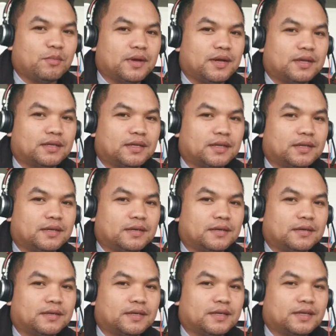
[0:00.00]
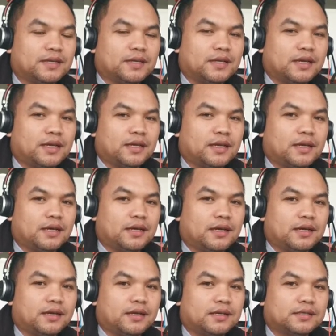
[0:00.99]
mag uh,
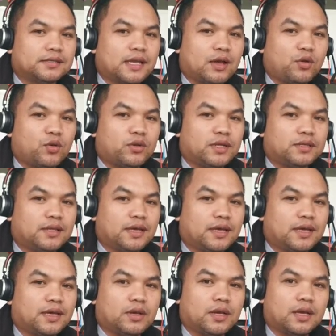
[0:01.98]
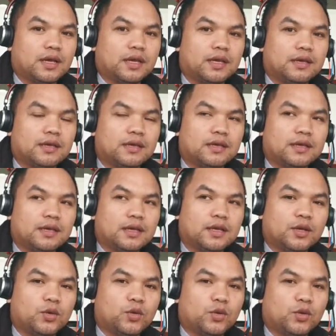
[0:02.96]
uh, sahod na tayo kay
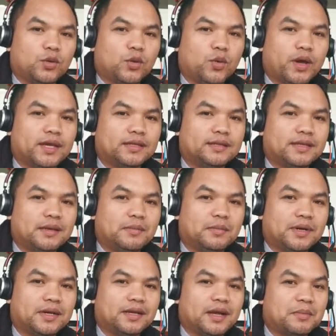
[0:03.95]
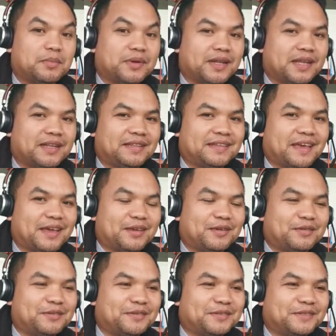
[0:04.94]
Lulu Whitey, mag-upgrade
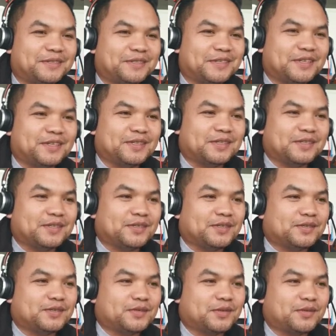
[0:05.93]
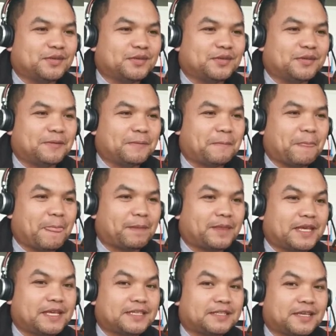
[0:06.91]
tayo. So,
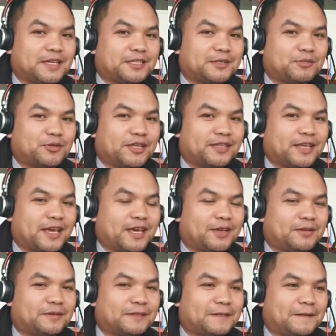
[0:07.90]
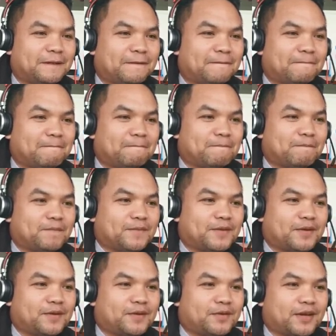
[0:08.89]
tiis-tiis muna tayo.
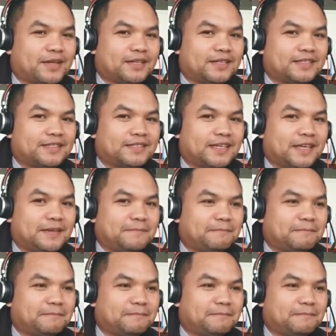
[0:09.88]
Alright, let's sing.